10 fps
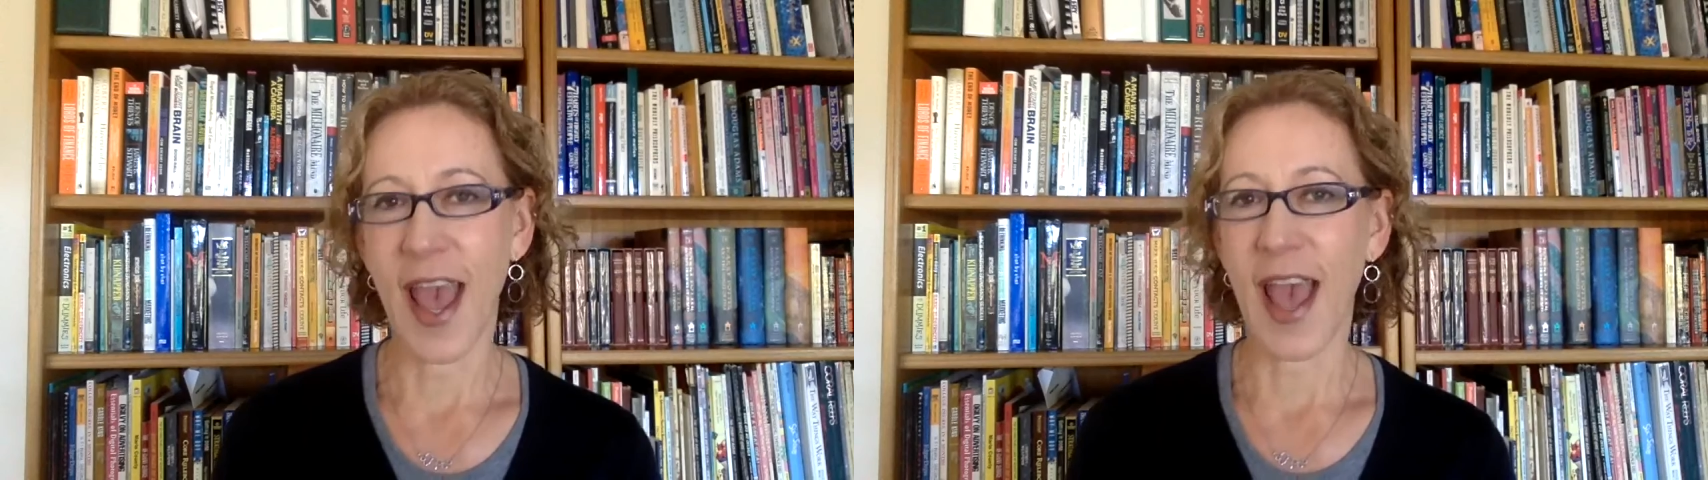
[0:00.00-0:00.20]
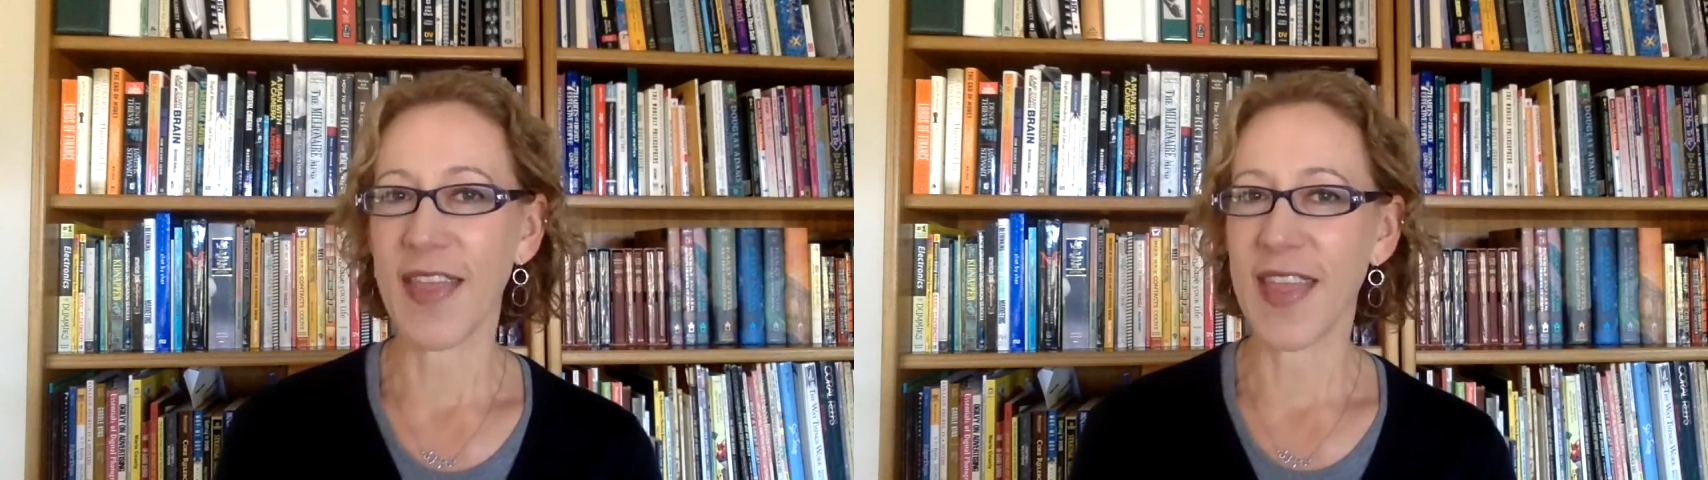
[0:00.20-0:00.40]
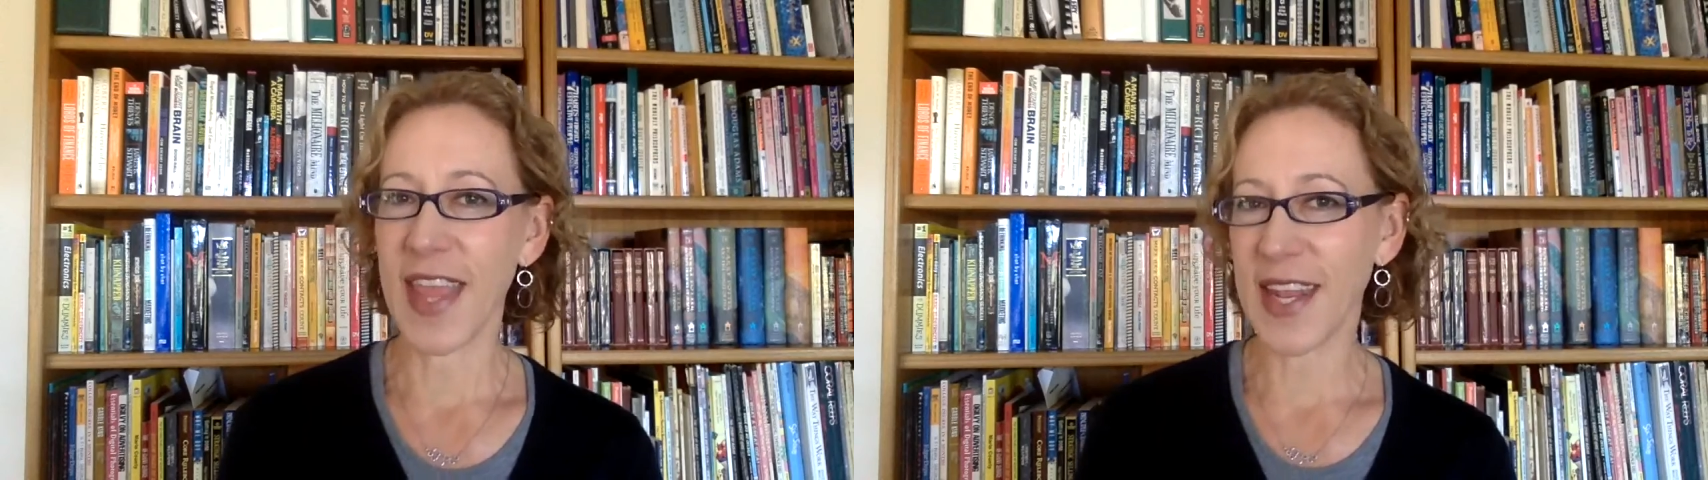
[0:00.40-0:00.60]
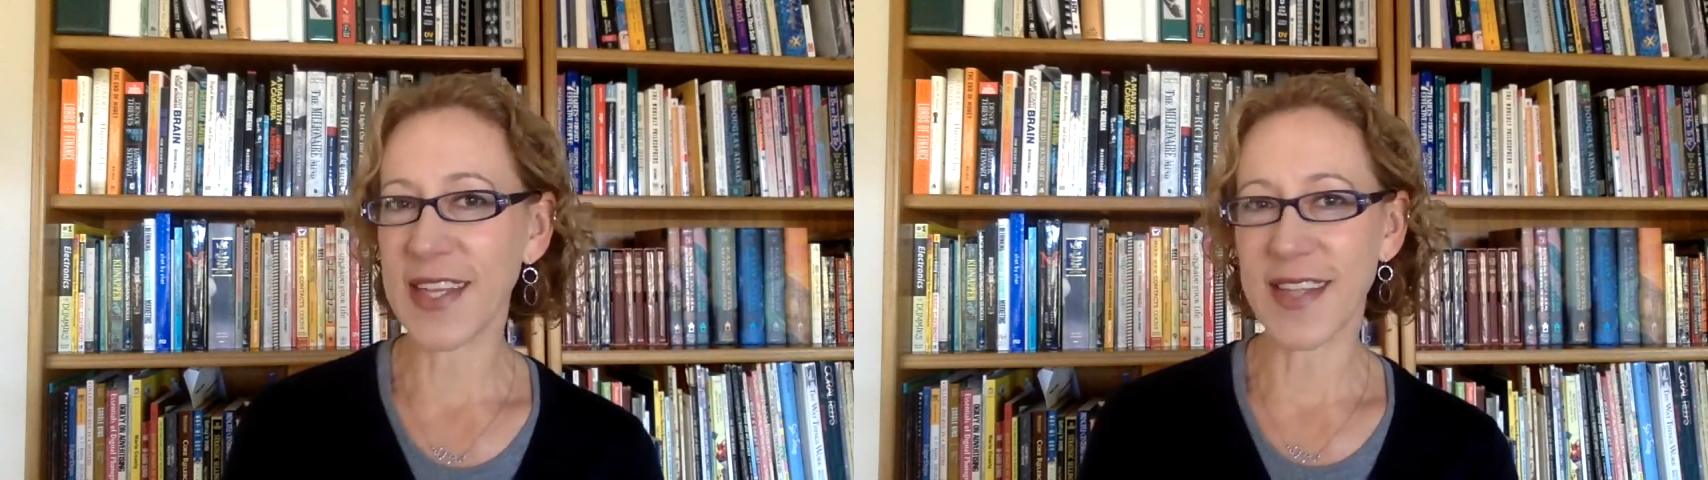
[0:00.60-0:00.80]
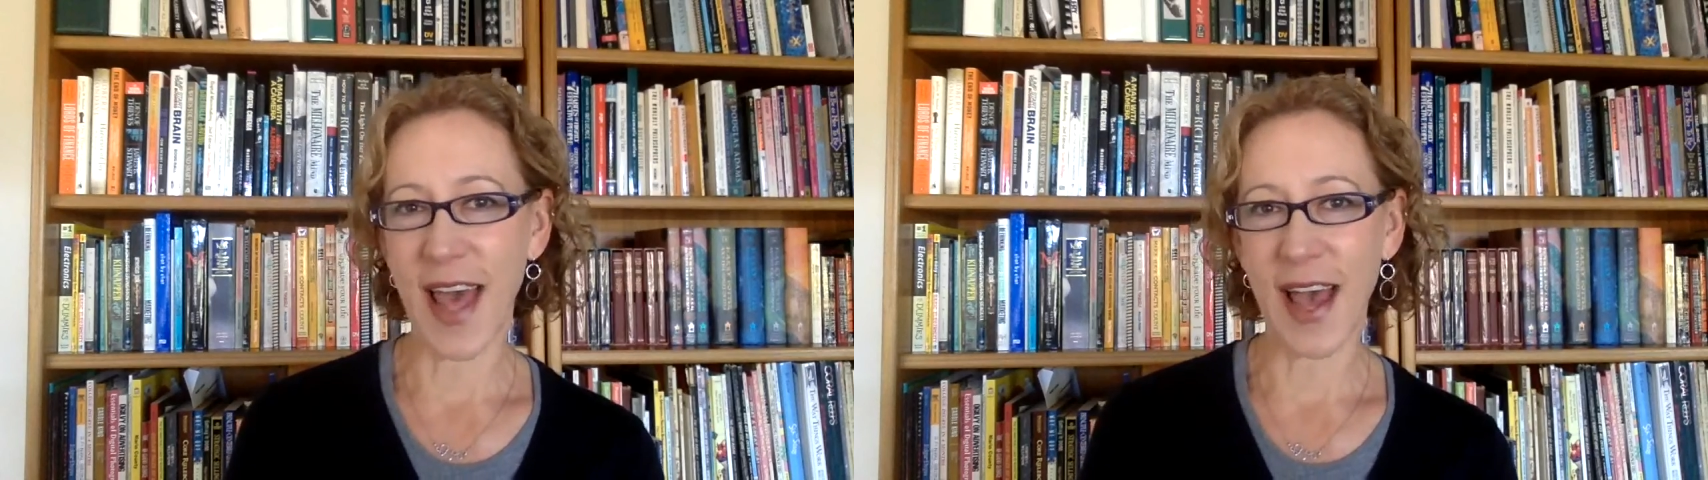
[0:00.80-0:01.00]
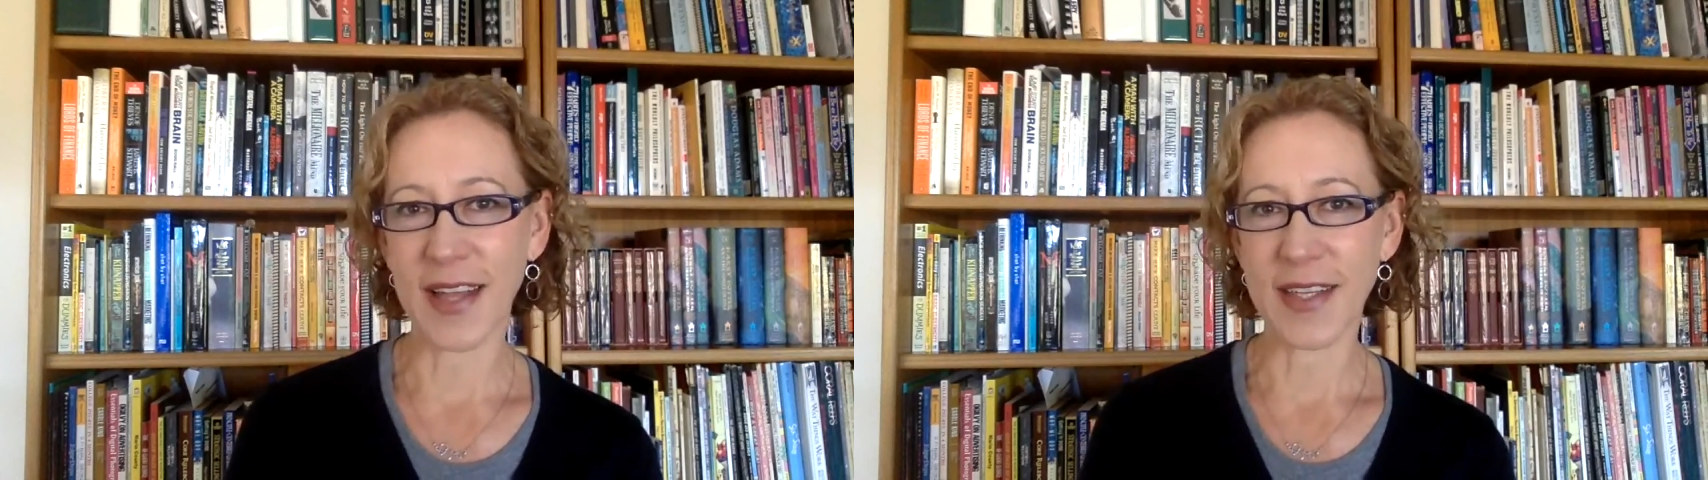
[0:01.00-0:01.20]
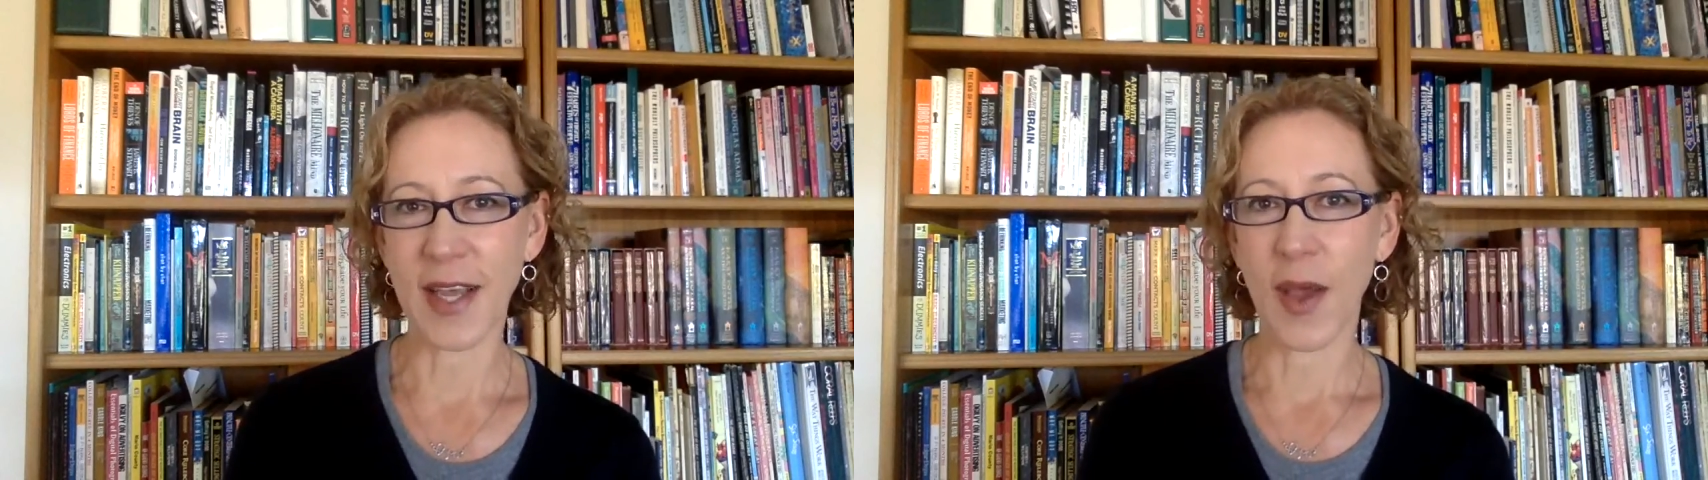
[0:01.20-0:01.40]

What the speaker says: and it is that